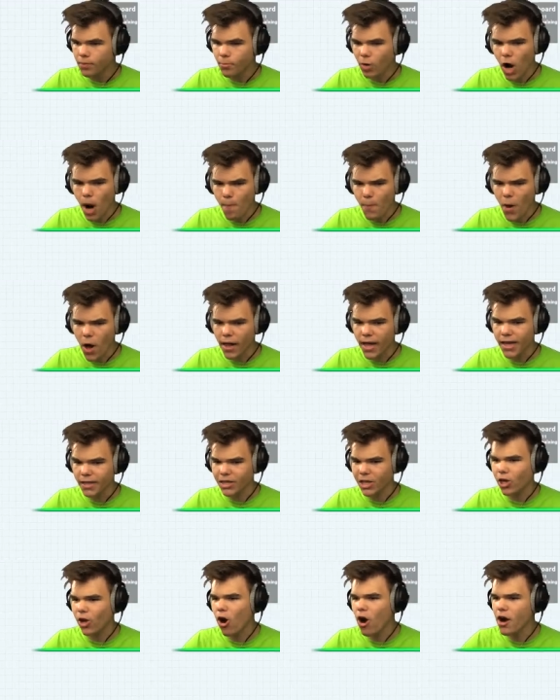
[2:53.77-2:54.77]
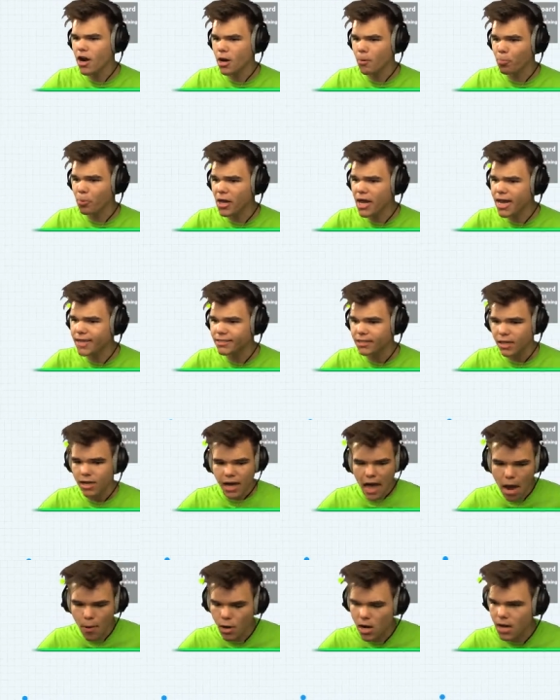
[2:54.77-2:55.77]
Purple, hit the corner, please.
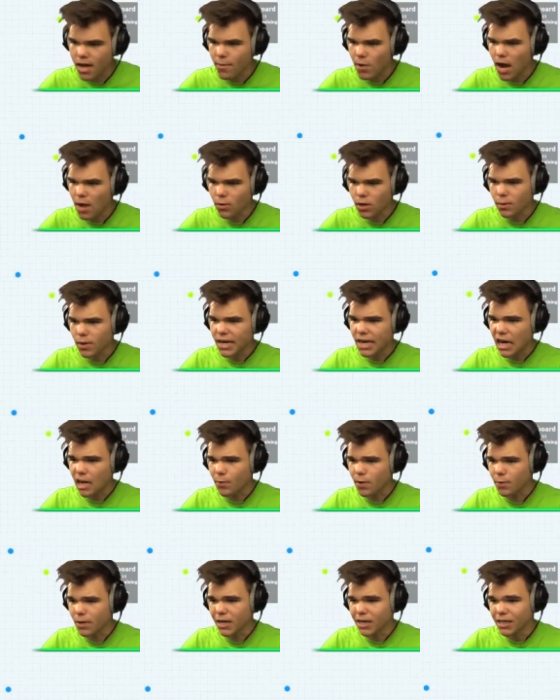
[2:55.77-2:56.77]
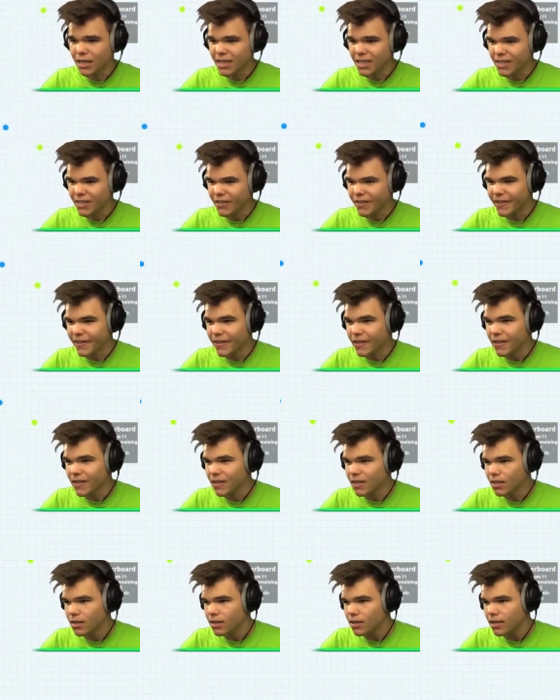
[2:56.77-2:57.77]
I want to I want to win. I want to win. Oh,
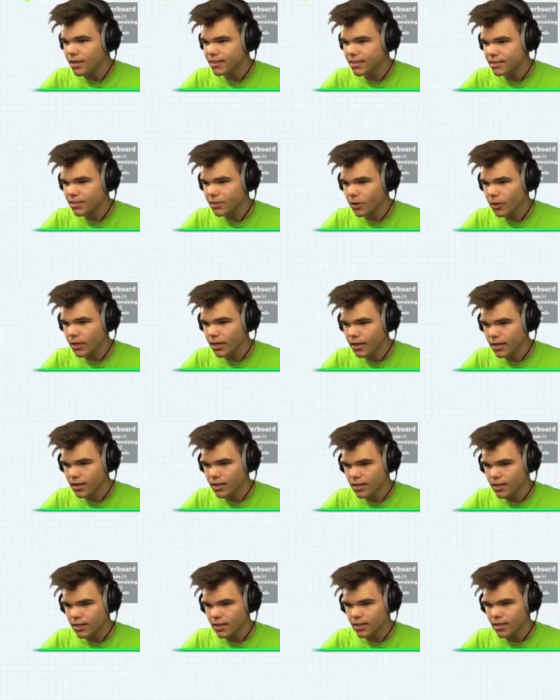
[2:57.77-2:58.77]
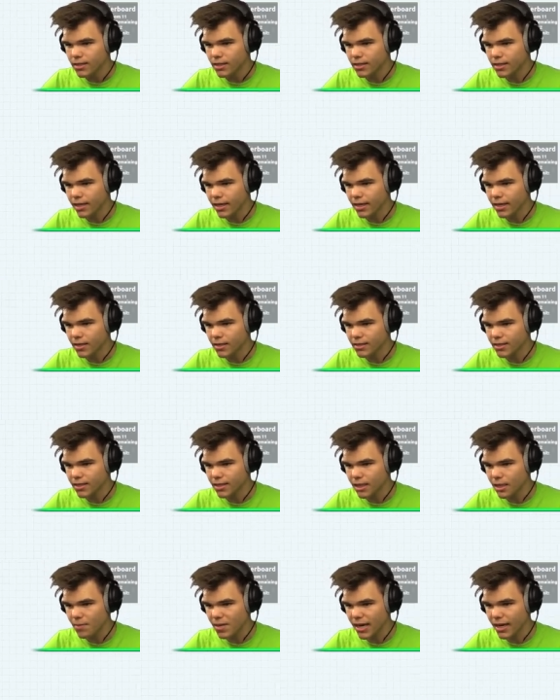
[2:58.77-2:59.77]
oh, is this the corner? Is this gonna? Is
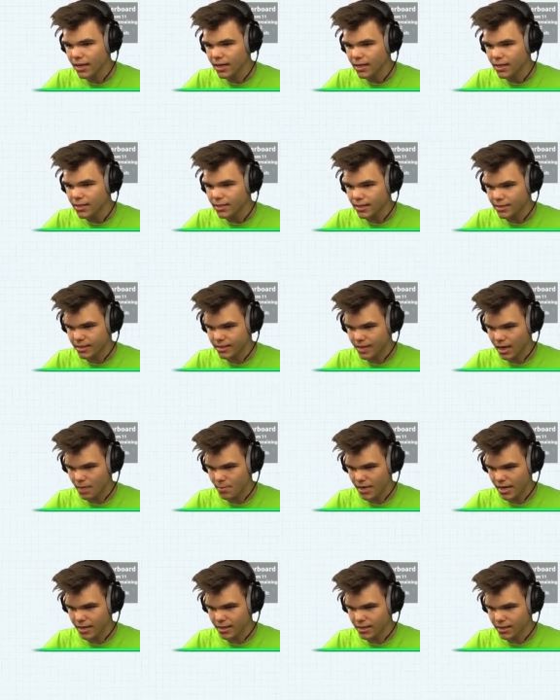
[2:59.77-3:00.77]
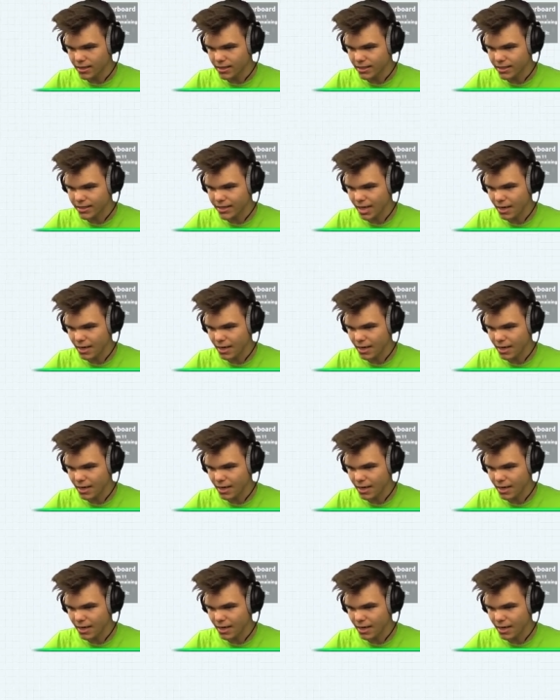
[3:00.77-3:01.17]
this gonna be it? This is gonna be it. This is